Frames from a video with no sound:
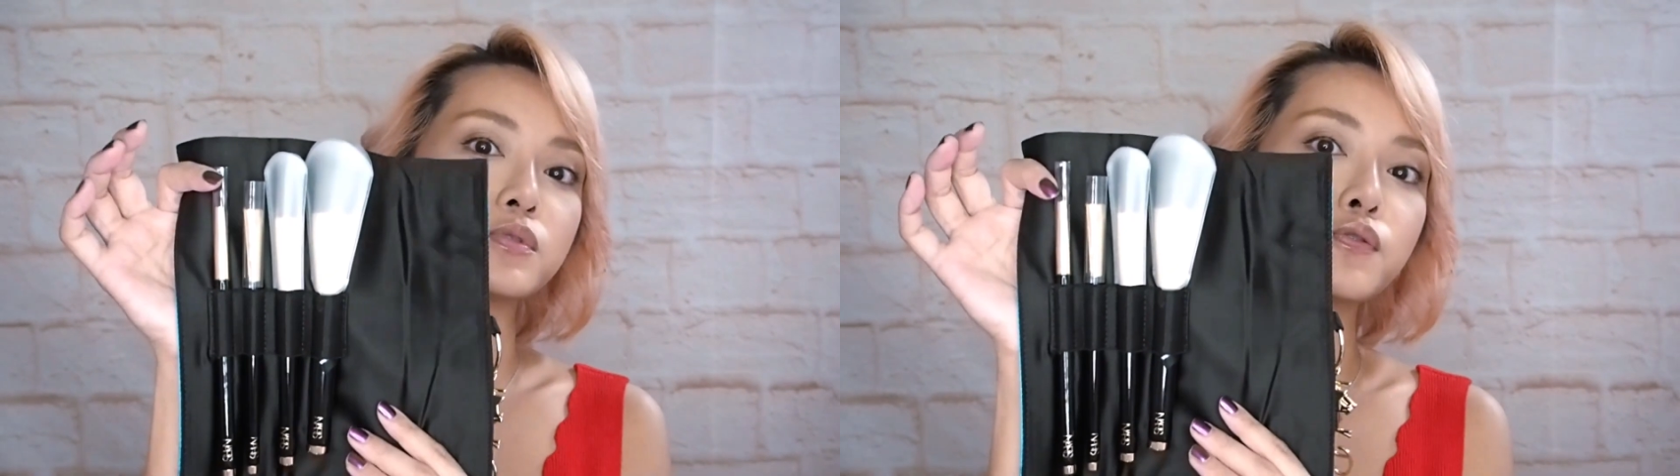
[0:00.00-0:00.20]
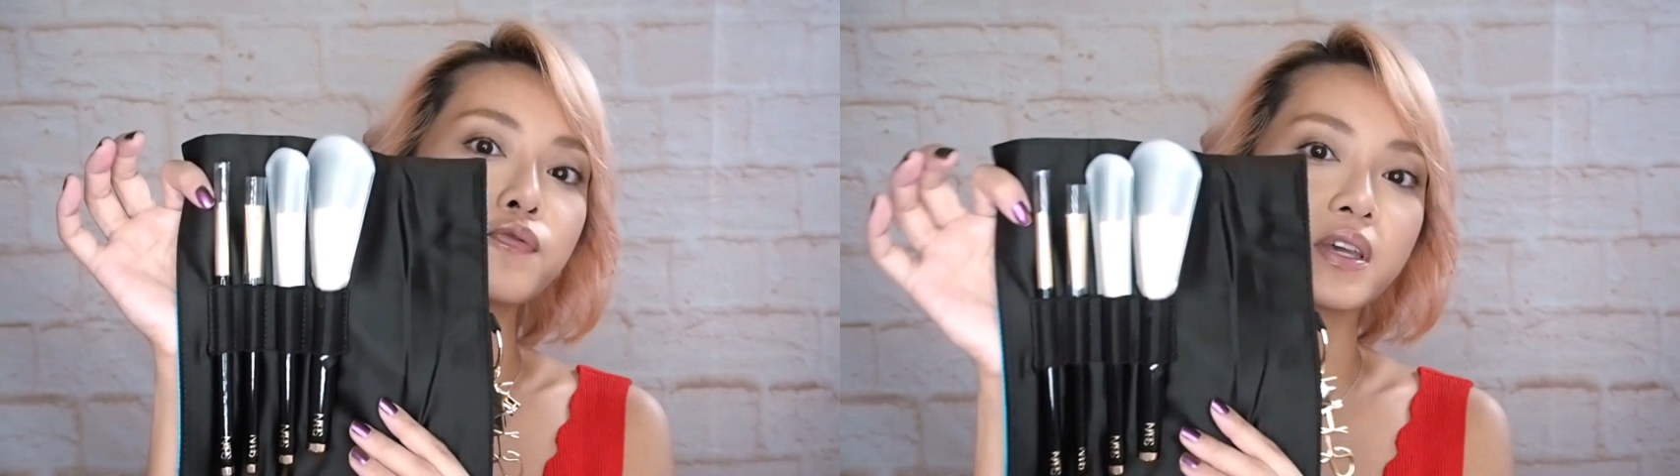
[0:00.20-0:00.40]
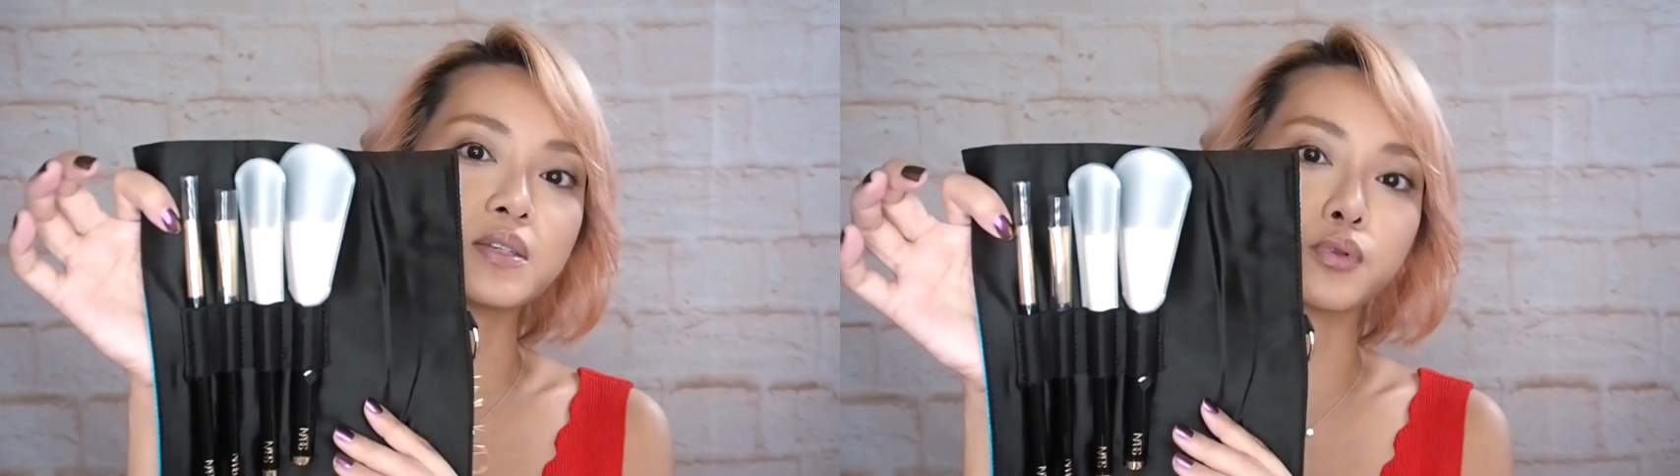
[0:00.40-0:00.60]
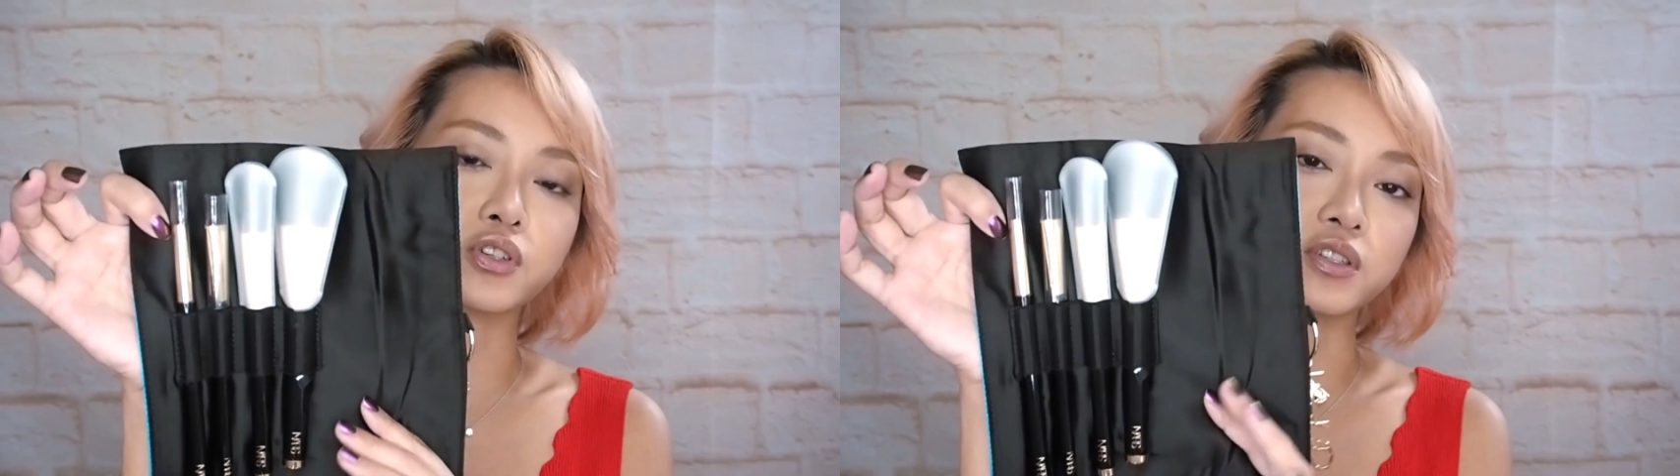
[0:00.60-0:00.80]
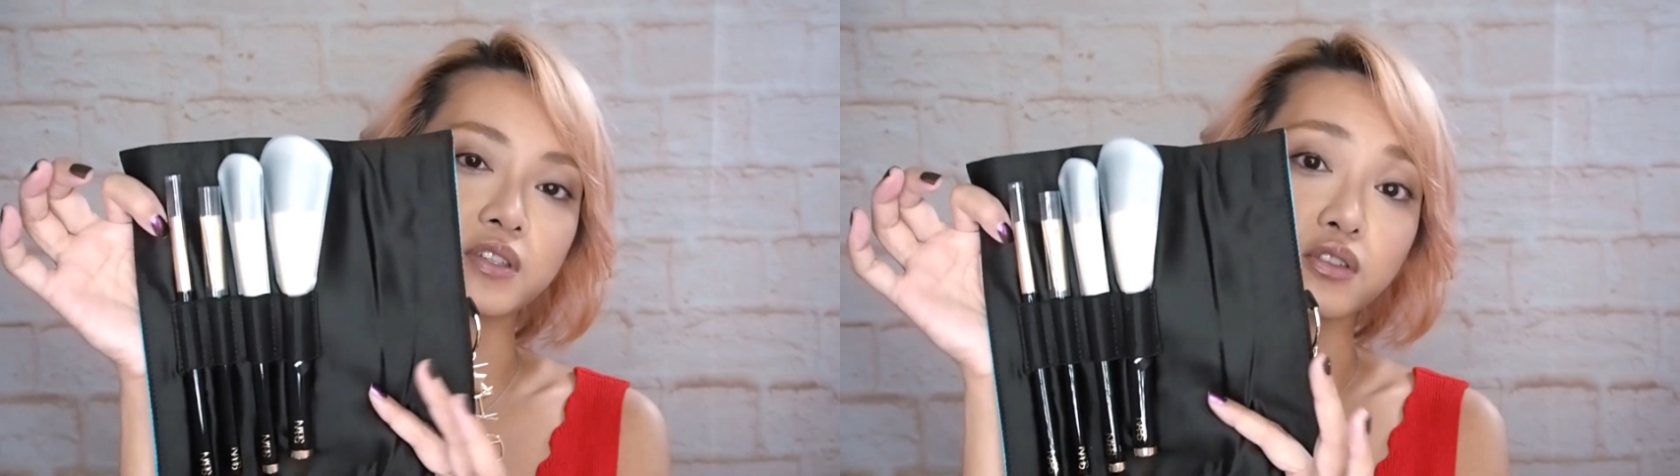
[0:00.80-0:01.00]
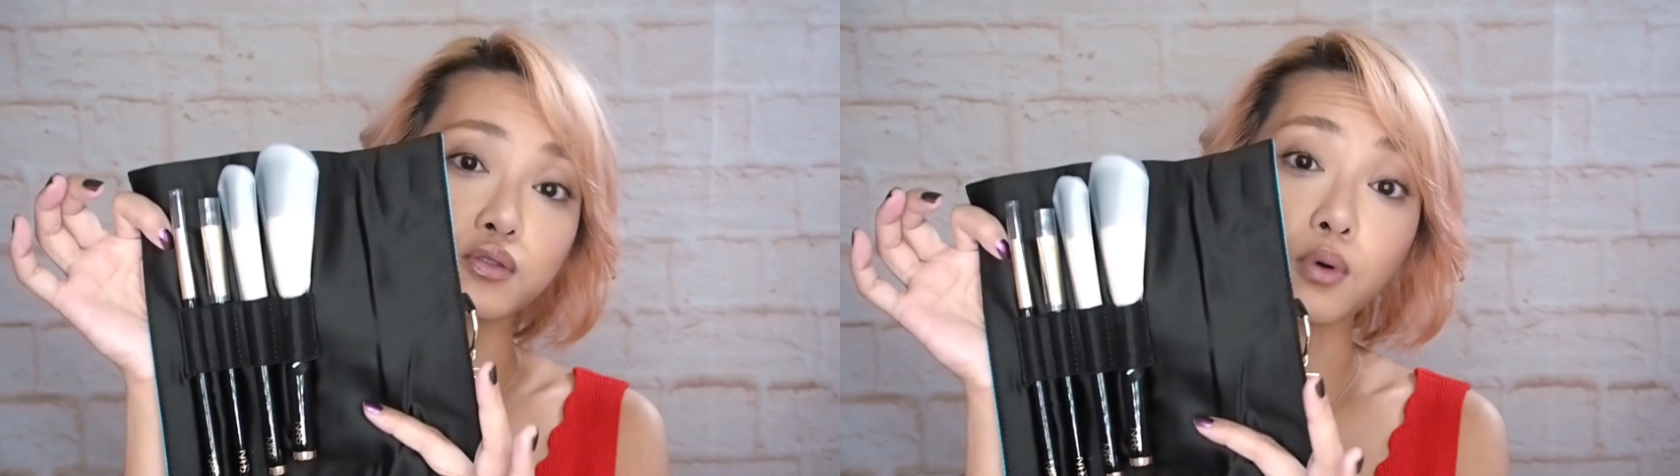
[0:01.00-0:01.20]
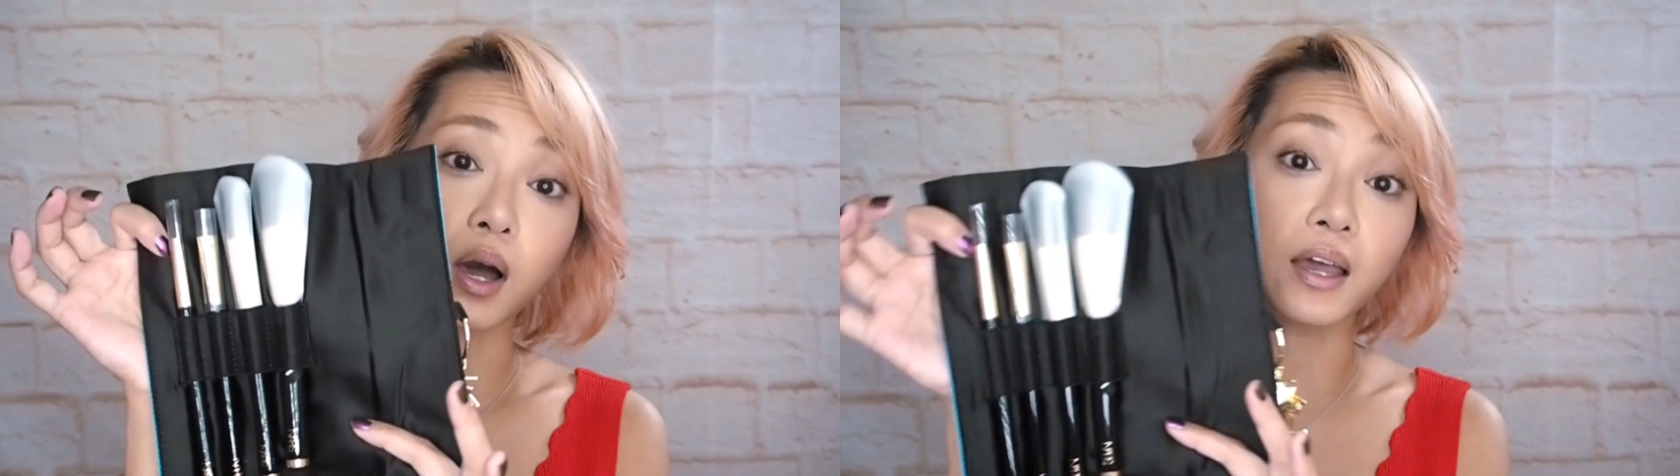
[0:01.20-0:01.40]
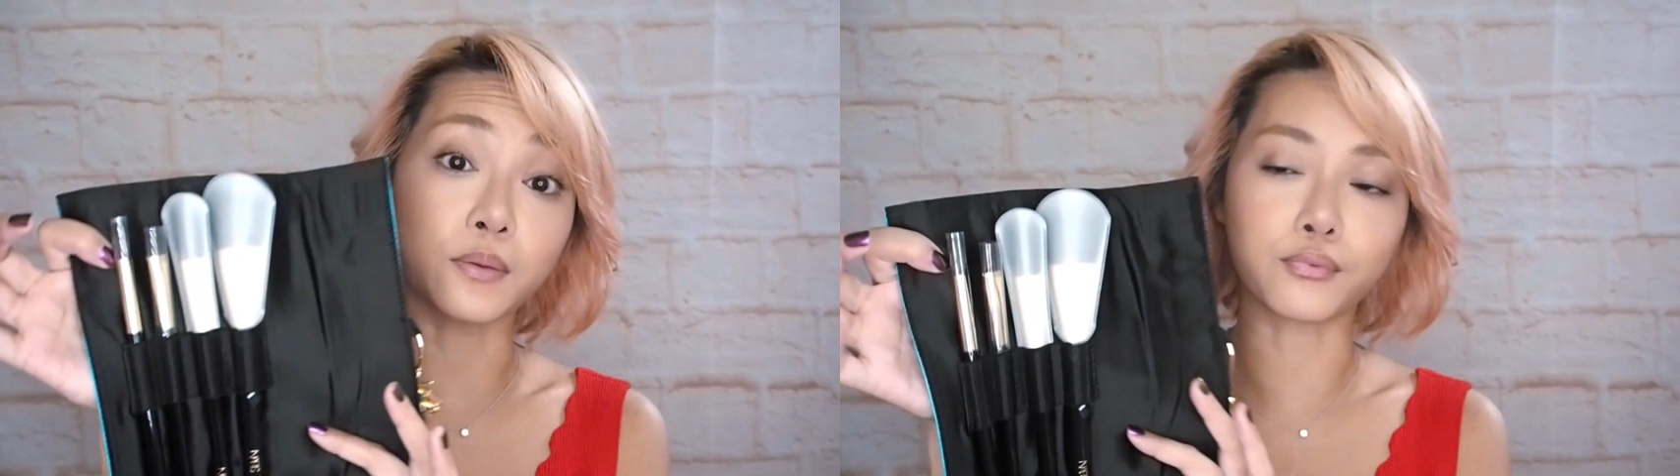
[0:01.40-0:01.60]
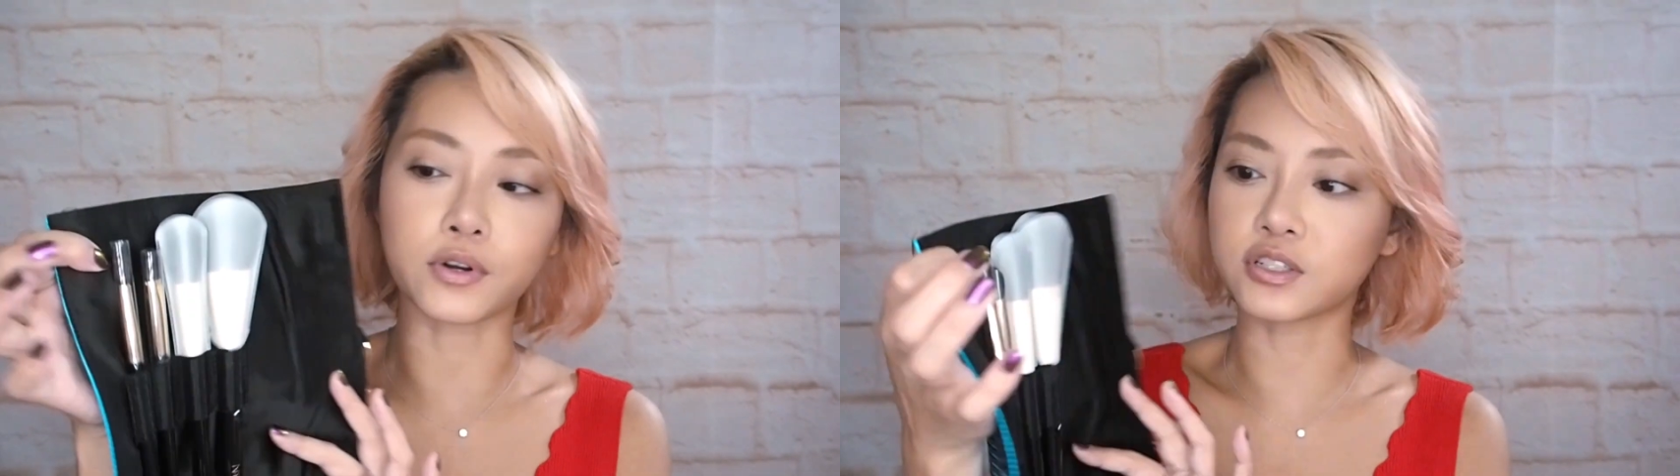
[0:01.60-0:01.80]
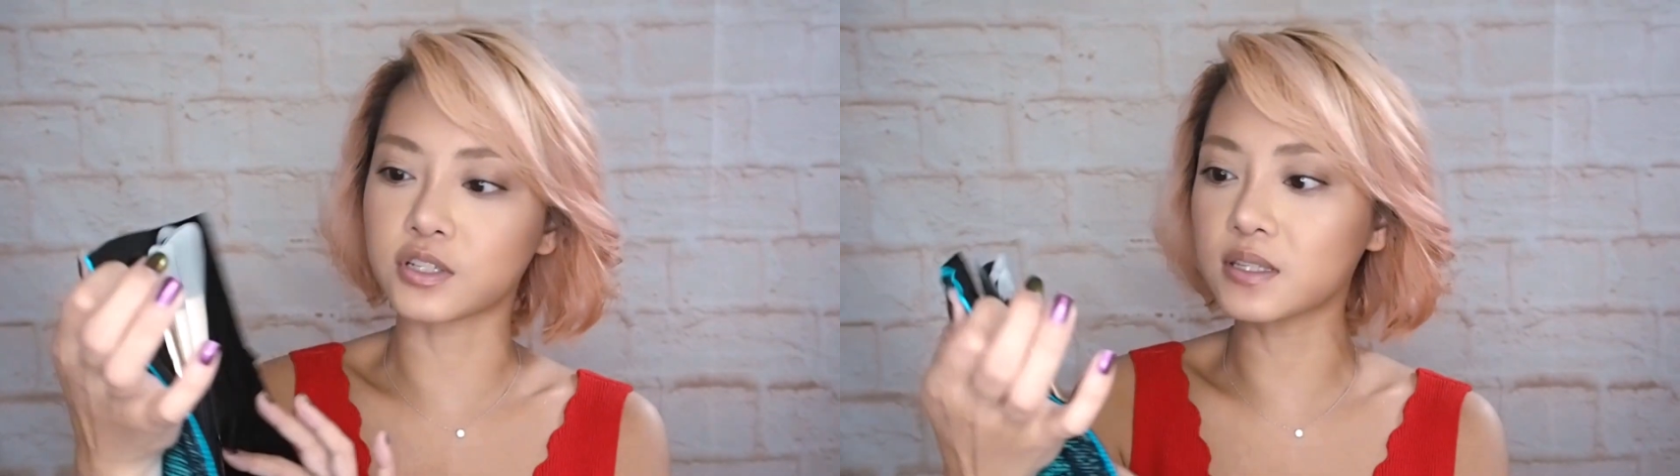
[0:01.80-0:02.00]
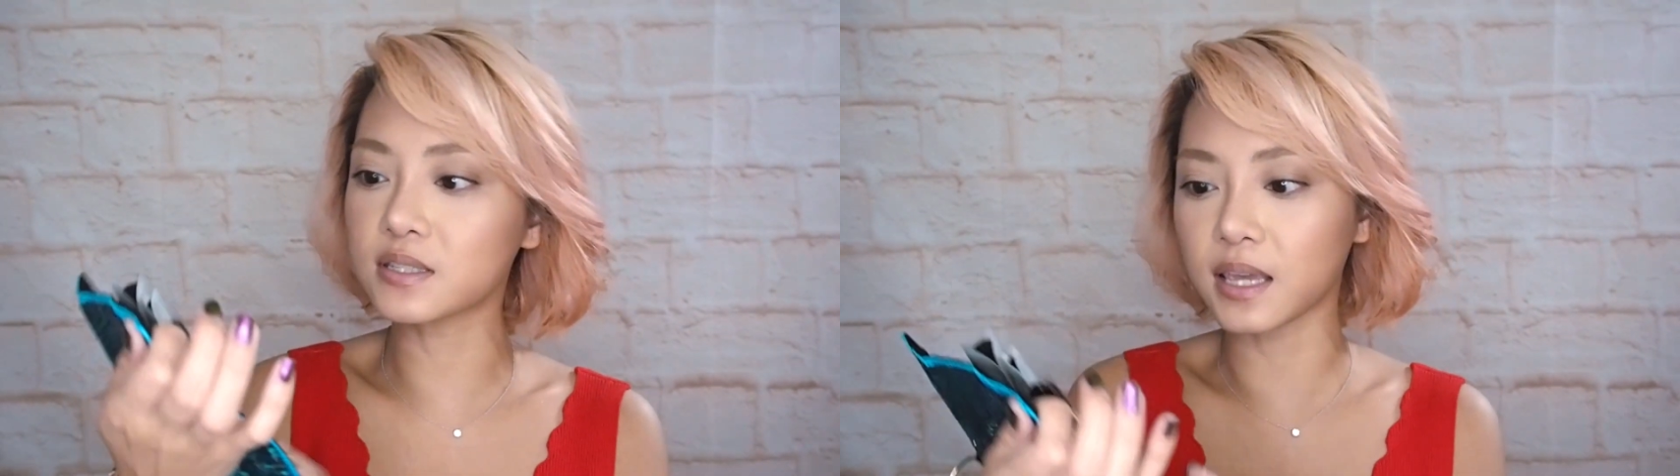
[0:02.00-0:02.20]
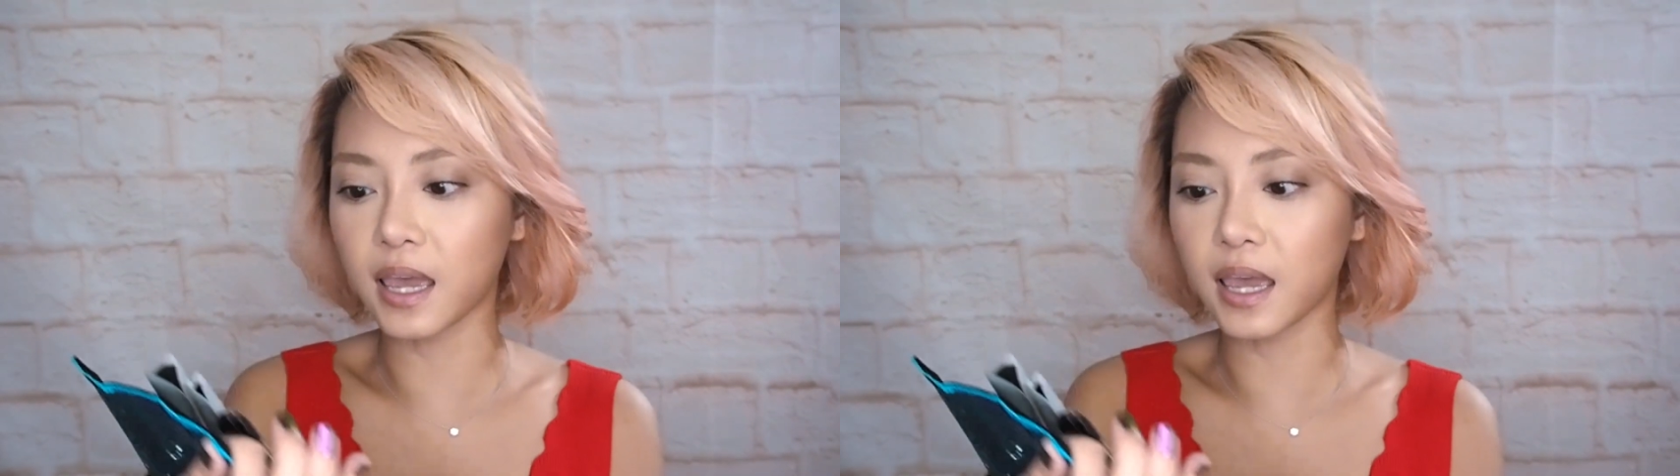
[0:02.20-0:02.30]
2 face brushes and 2 eye brushes,